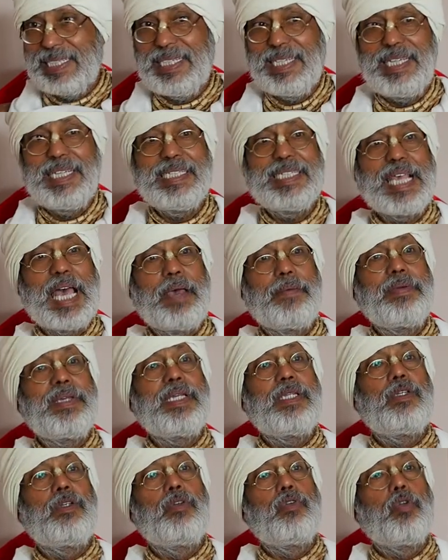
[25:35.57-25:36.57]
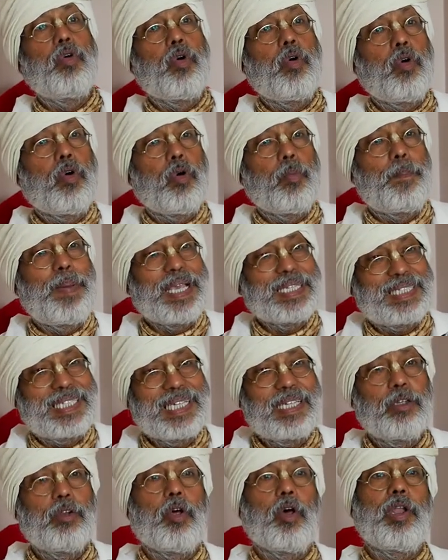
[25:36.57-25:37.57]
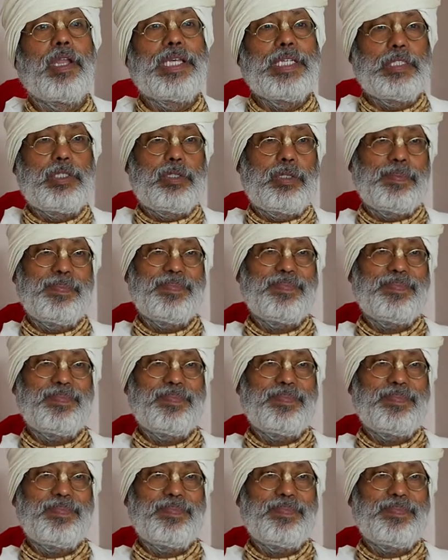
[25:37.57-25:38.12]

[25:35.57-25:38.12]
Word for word: he is having no basic knowledge.